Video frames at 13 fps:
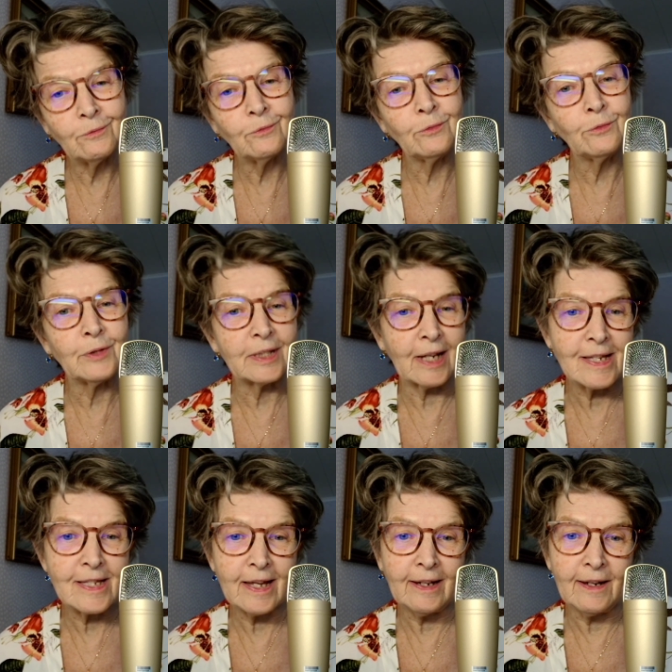what I
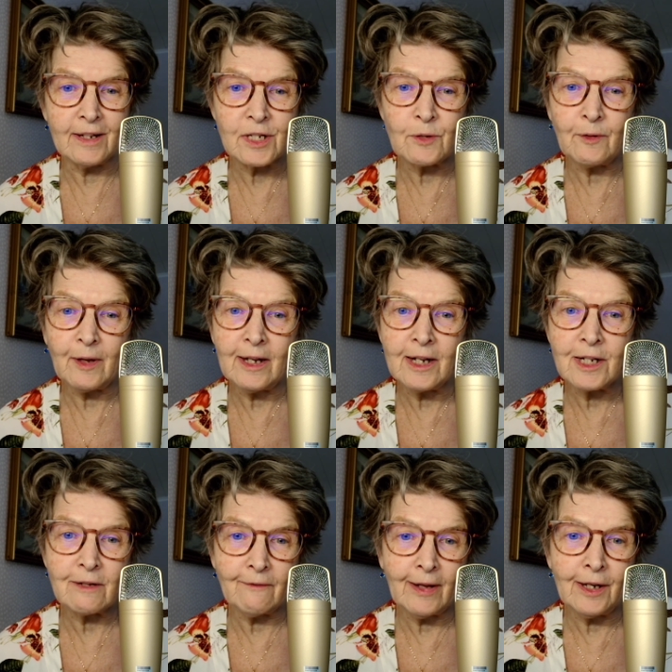said in the
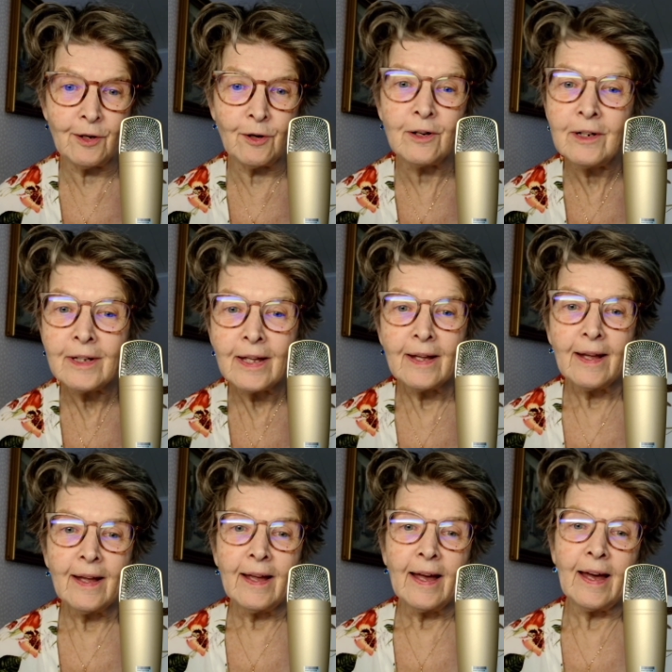Swedish video,
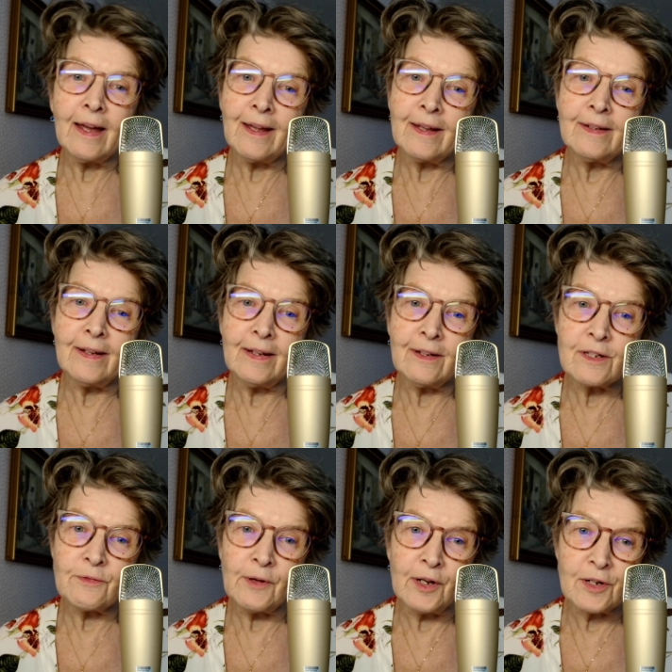and in the
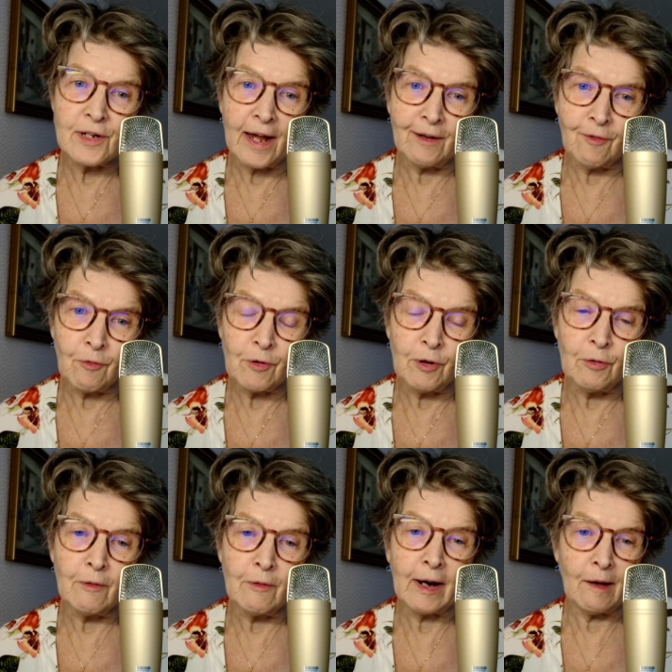Swedish I have no
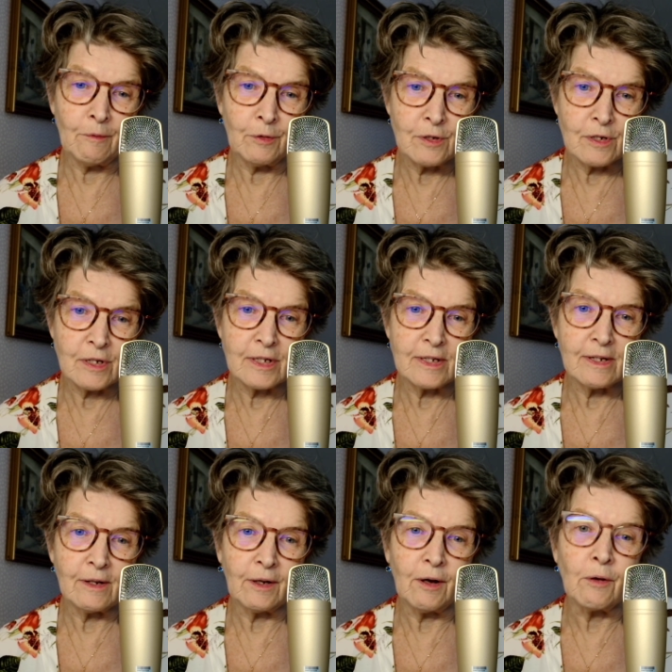clue what I was
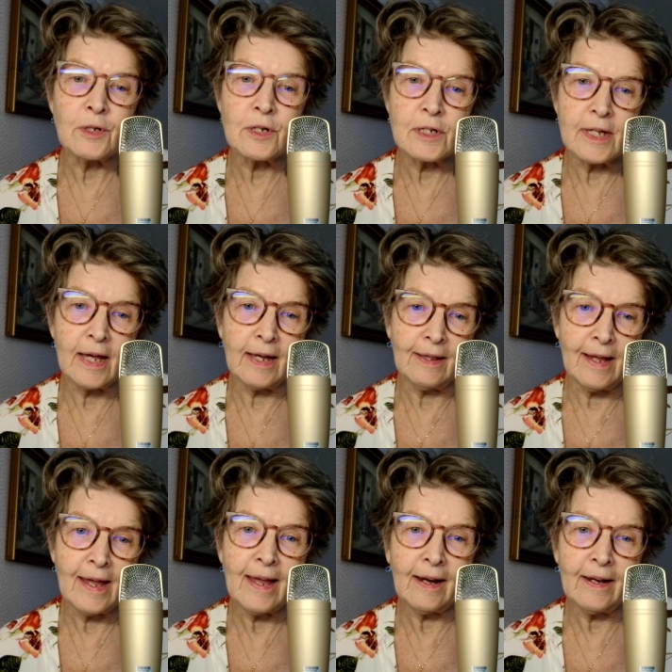going to say in the
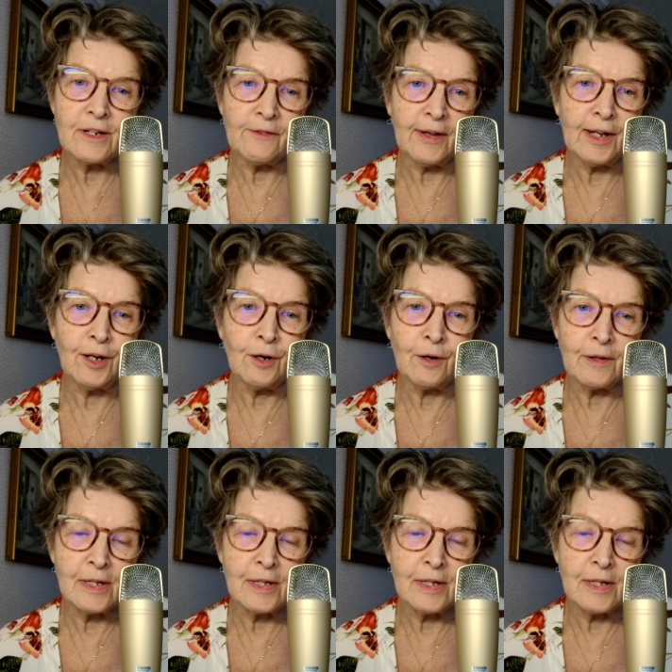English video.